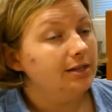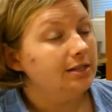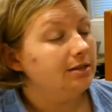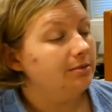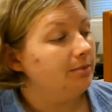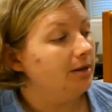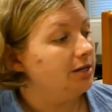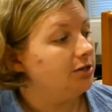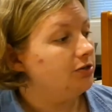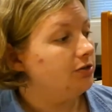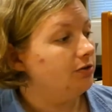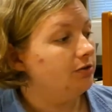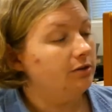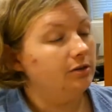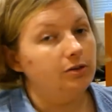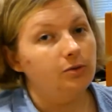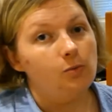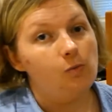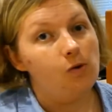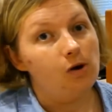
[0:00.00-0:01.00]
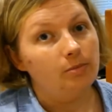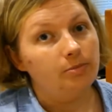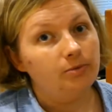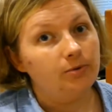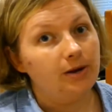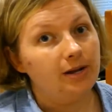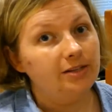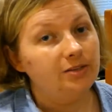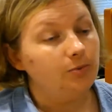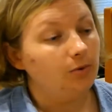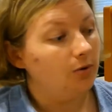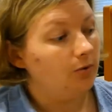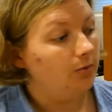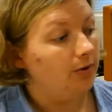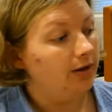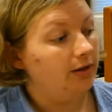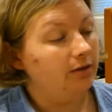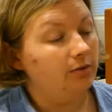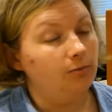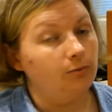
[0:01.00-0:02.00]
to make sure that the warp threads were
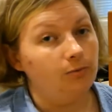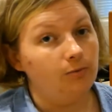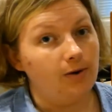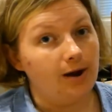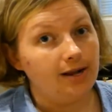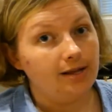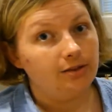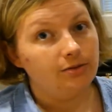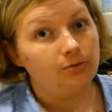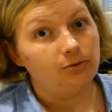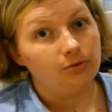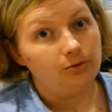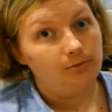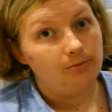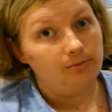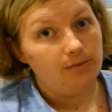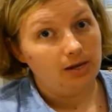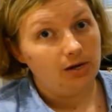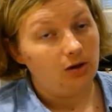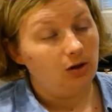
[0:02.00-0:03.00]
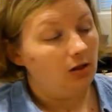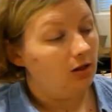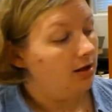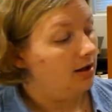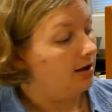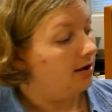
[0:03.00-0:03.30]
going right through the middle